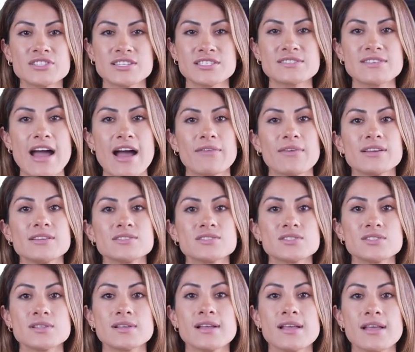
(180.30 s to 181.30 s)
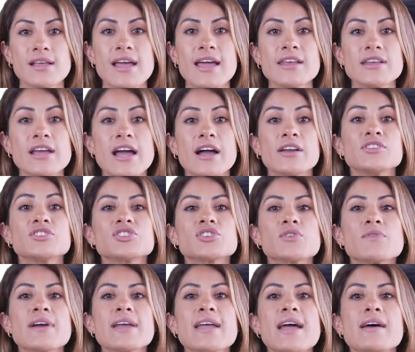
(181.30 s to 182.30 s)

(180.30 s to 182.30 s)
is balanced, and cud chewing